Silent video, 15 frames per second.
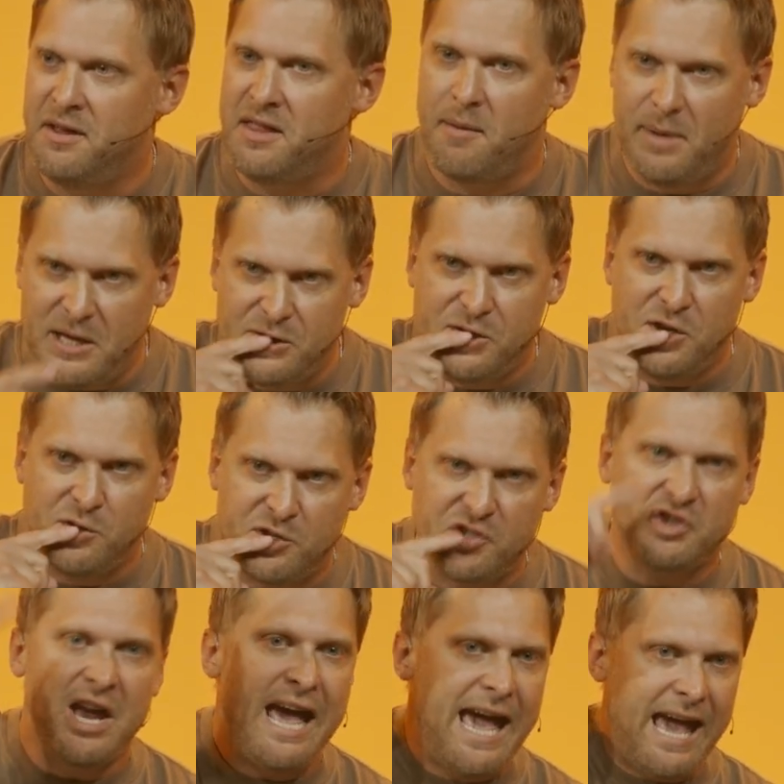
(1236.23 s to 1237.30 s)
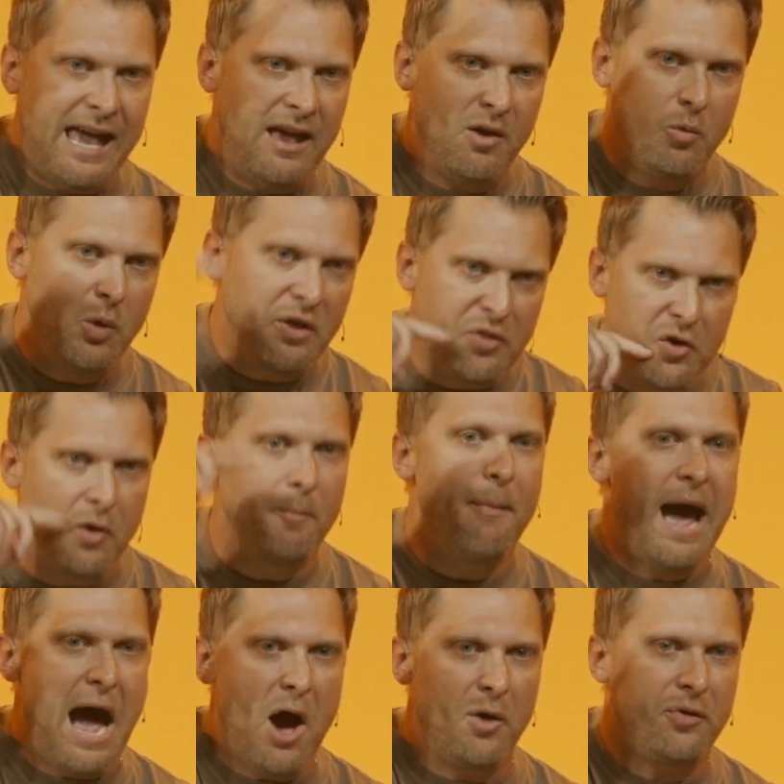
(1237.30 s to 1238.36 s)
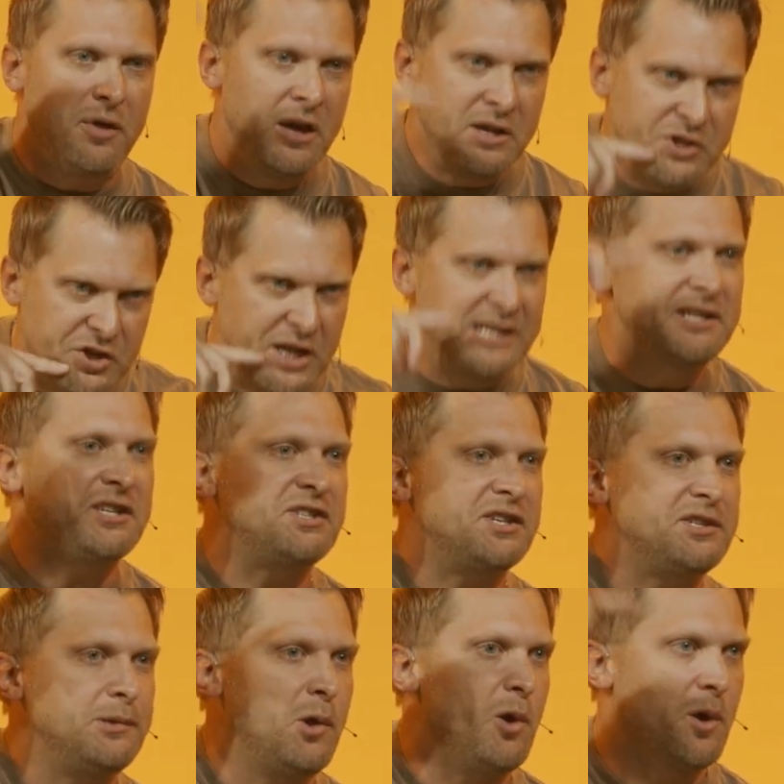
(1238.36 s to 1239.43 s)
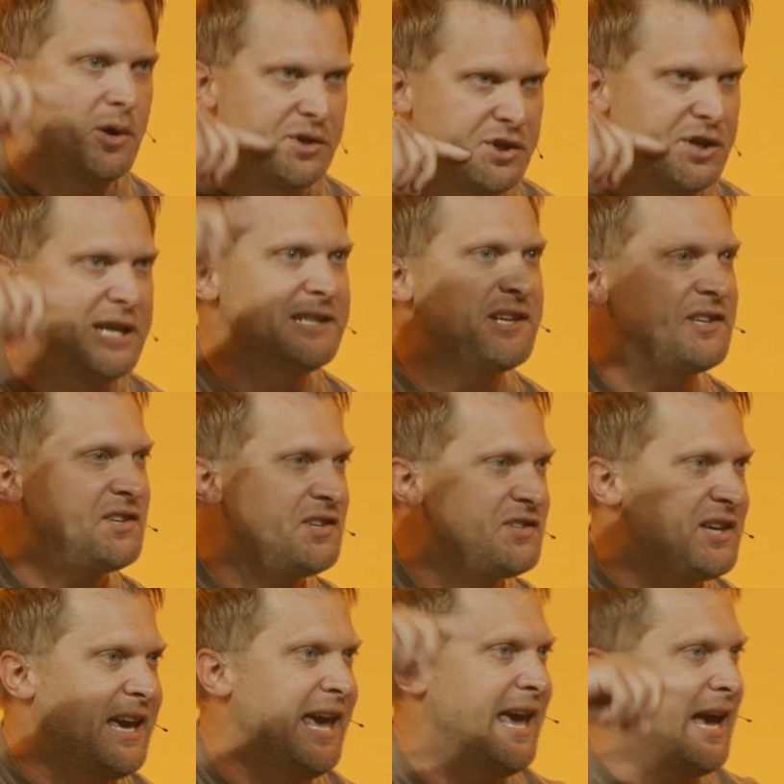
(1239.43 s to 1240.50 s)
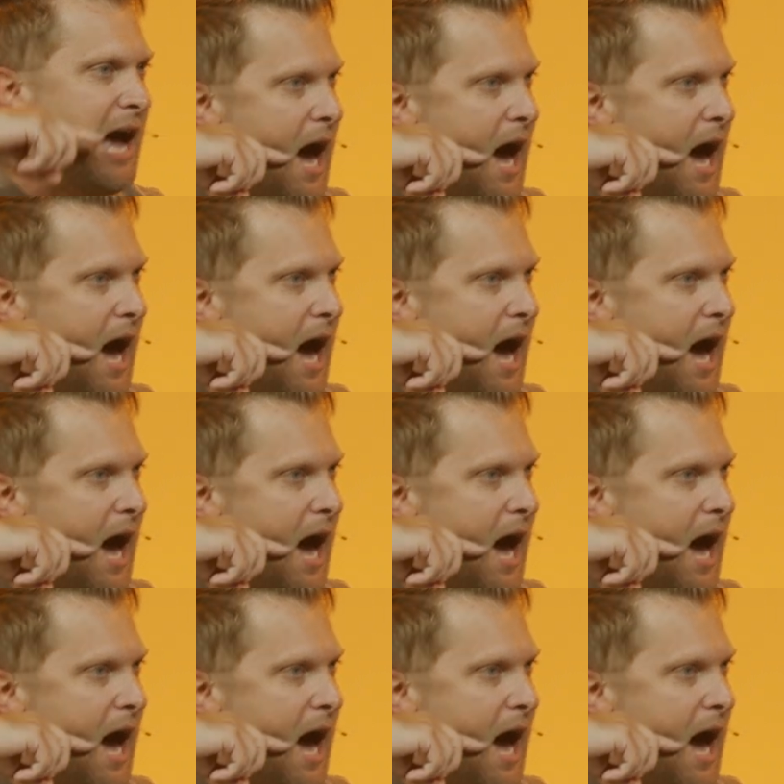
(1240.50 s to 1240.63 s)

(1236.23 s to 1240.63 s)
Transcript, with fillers: That means you say with your mouth, Jesus is Lord, Jesus is King.